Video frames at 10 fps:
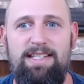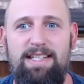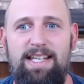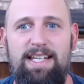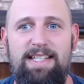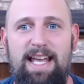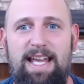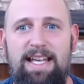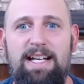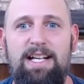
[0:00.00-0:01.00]
He's
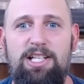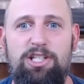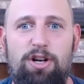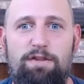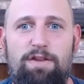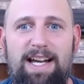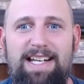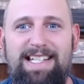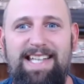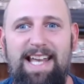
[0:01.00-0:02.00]
a
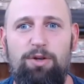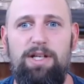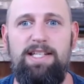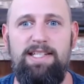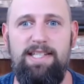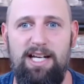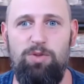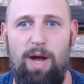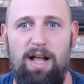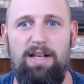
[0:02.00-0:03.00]
certified sacred
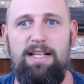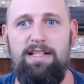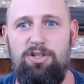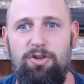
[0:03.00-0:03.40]
sexuality